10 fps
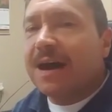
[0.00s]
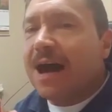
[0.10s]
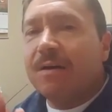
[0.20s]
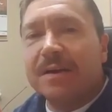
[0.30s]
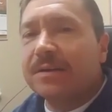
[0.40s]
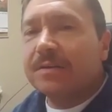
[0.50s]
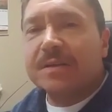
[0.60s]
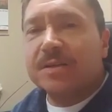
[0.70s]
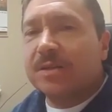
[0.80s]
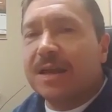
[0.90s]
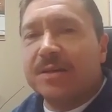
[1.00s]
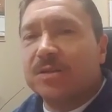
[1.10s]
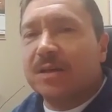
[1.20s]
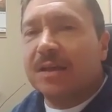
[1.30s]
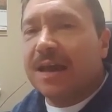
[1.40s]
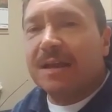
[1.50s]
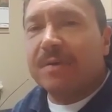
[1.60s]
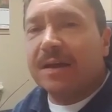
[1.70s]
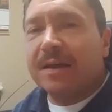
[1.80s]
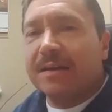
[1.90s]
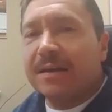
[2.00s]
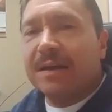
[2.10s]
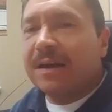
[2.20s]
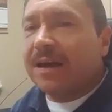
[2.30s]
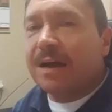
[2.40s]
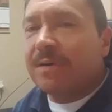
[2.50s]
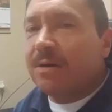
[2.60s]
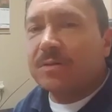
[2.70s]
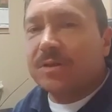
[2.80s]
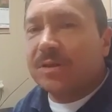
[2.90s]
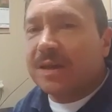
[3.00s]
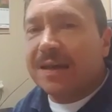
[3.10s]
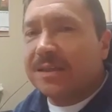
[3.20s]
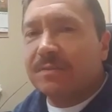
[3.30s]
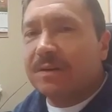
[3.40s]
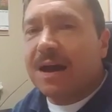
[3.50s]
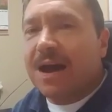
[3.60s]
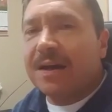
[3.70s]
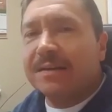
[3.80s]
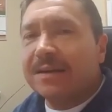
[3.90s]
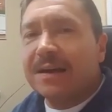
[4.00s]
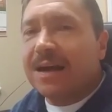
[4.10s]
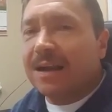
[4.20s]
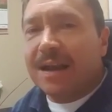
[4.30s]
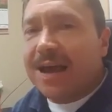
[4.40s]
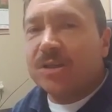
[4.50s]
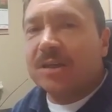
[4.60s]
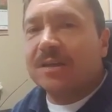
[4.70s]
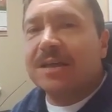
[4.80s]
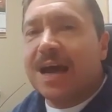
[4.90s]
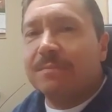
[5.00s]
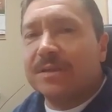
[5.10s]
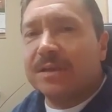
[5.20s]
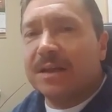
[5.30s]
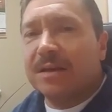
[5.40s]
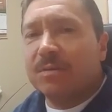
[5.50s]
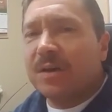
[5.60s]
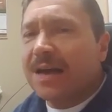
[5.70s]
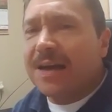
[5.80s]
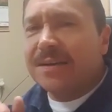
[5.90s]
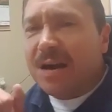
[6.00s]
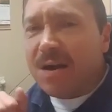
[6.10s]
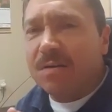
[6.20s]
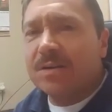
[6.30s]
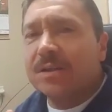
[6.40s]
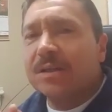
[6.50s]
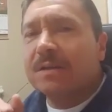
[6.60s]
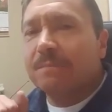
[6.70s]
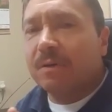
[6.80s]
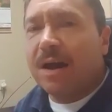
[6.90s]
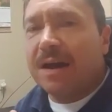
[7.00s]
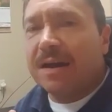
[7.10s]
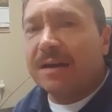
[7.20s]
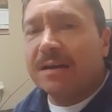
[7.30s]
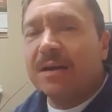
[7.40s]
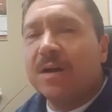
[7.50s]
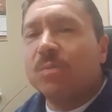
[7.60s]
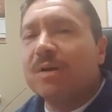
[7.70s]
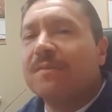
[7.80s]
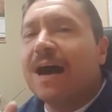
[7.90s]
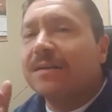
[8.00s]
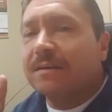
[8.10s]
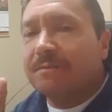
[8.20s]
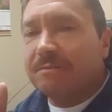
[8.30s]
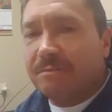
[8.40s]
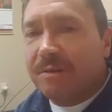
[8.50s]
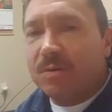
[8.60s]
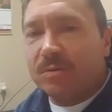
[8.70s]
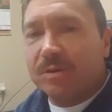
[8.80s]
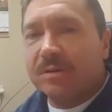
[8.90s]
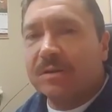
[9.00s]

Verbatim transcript: I'll heal this nation. Amen. Come on, saints of God. Election time is here. We got to earnestly pray. We've got to vote